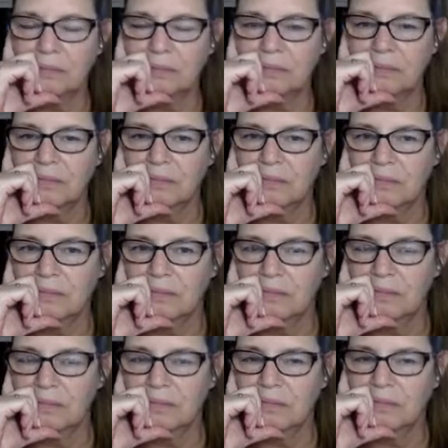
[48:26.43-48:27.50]

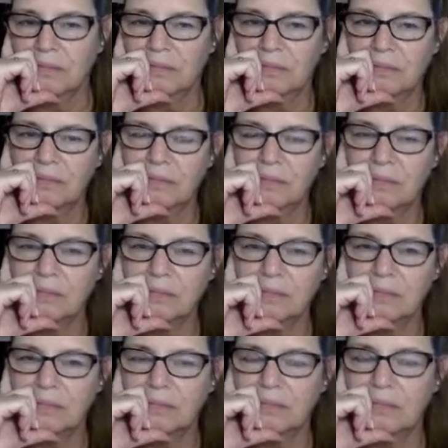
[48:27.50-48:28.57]

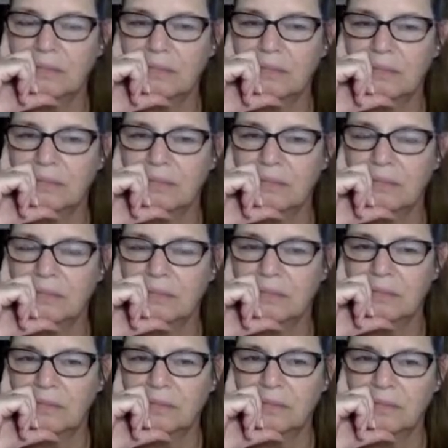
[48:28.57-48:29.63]

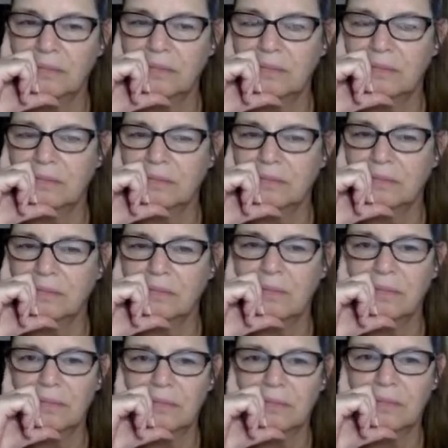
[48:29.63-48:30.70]

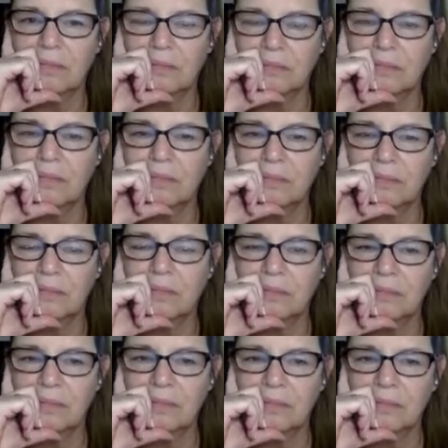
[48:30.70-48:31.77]
(silent)